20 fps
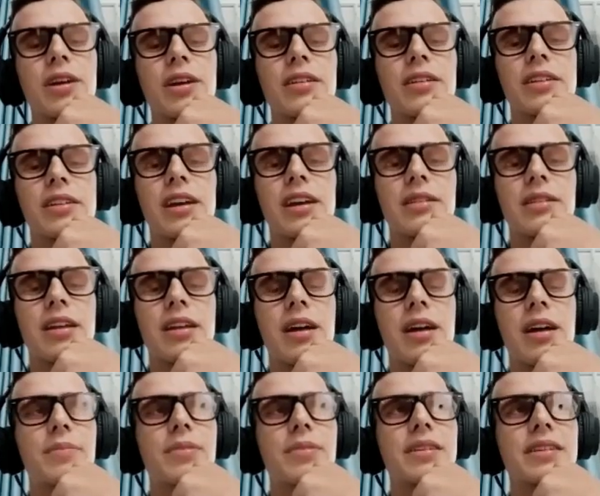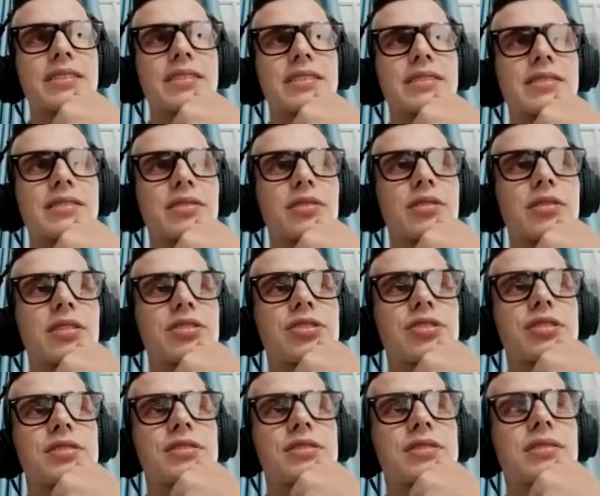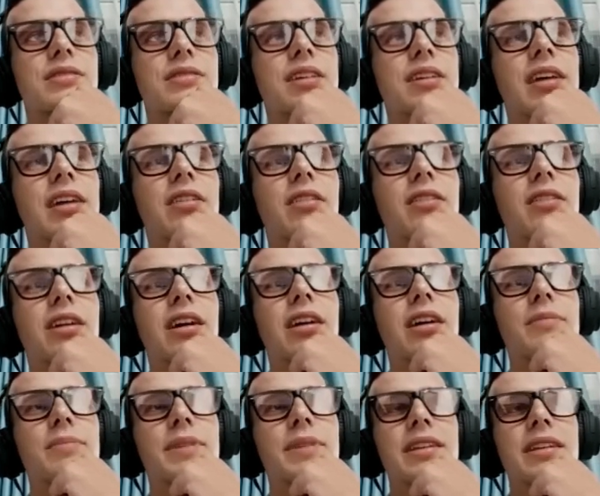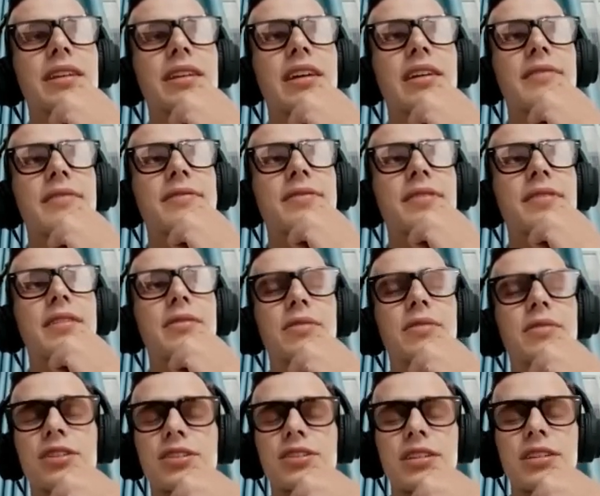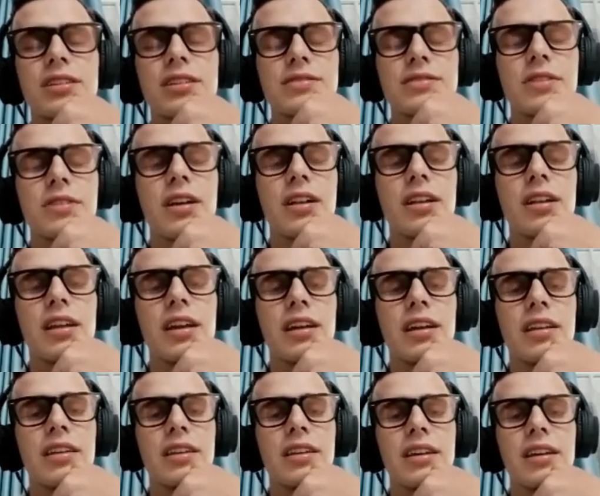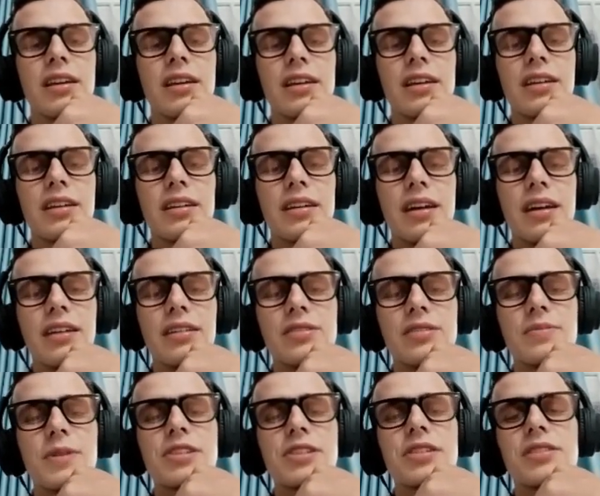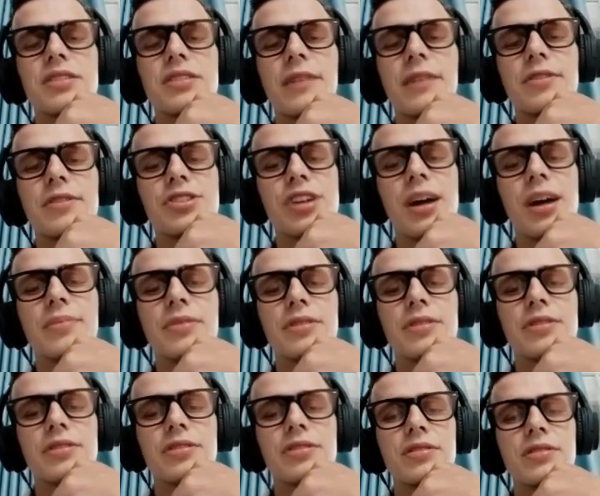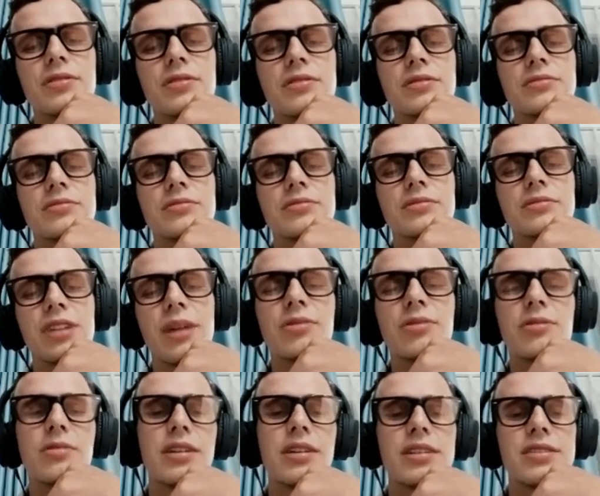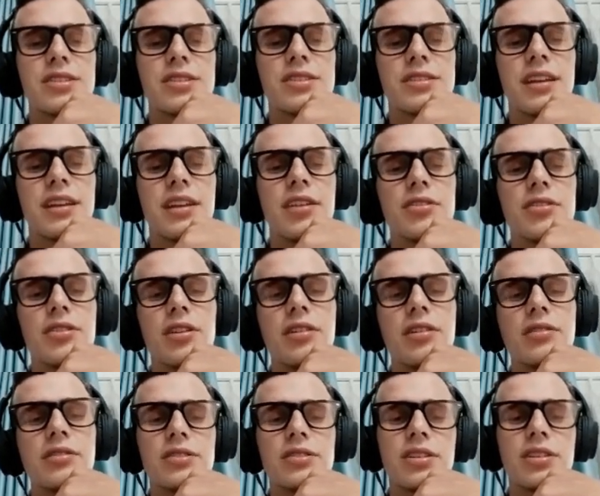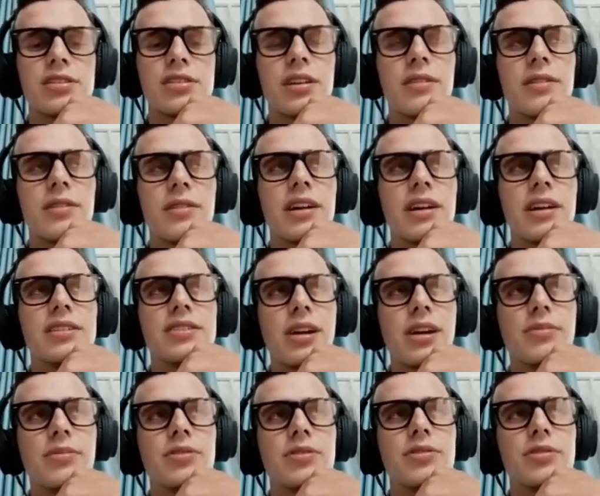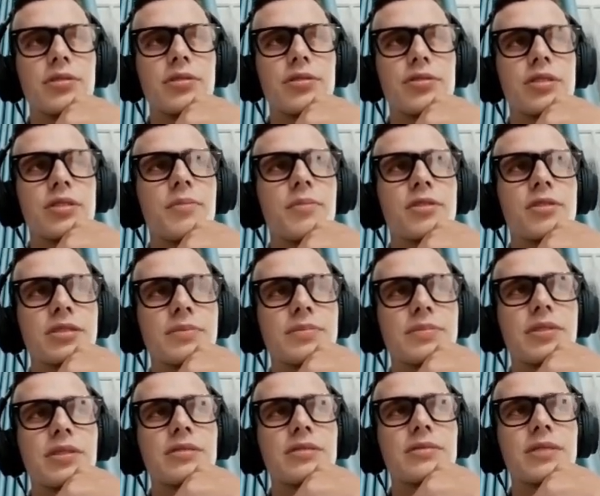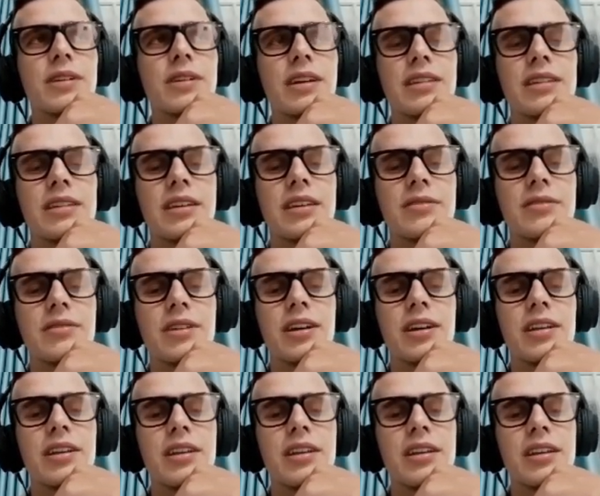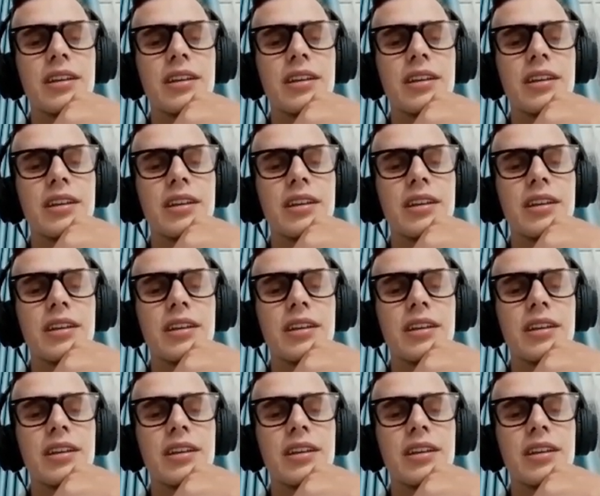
read it yet, yeah, please, you can just get it online PDF version as well, and especially start with chapter two. Chapter one is just intro. It's all right. Chapter two is the most important one, I think, right?